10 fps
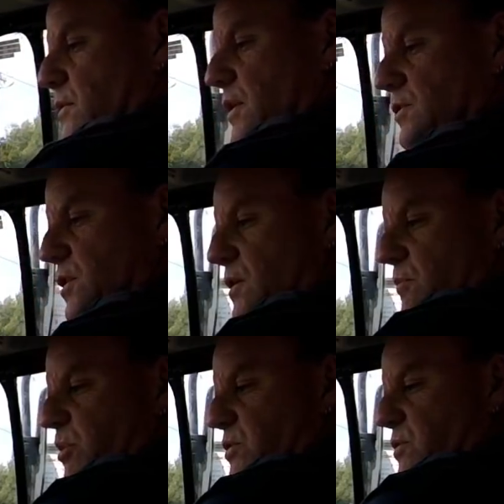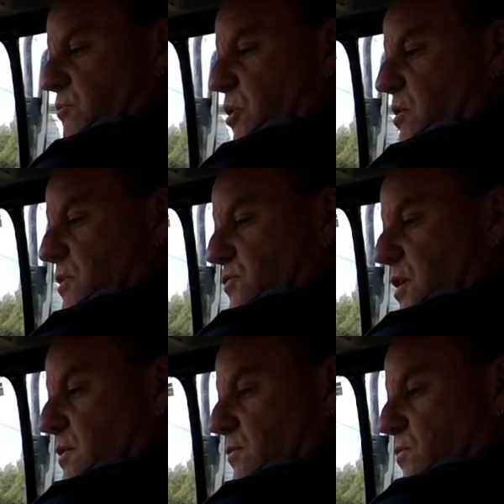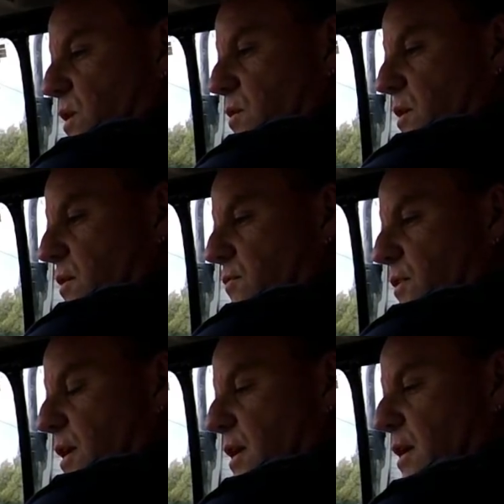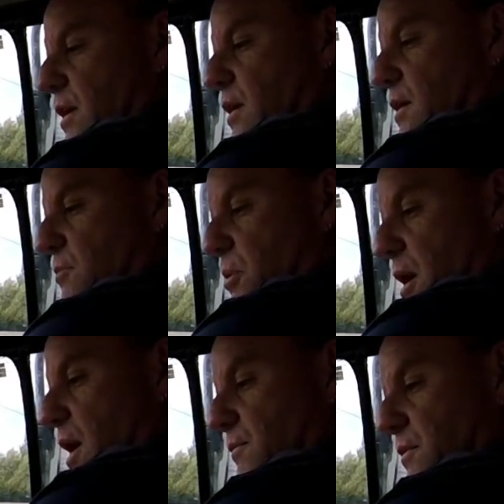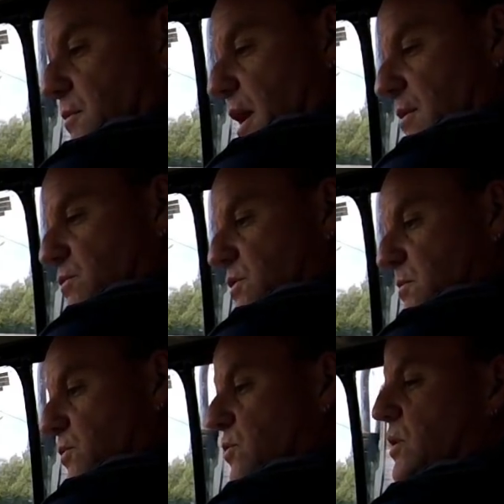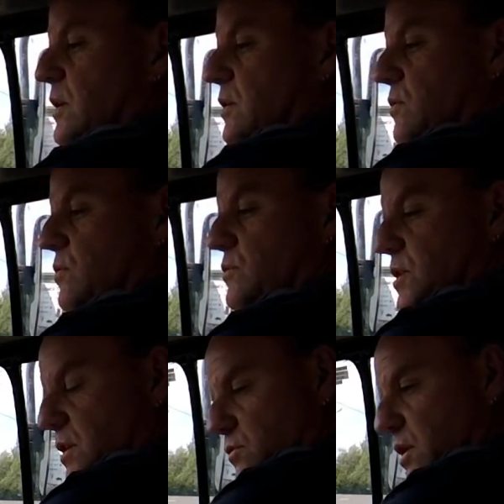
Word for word: So that shows a picture of behind my truck where I can uh, back up to the animals that I'm doing or check the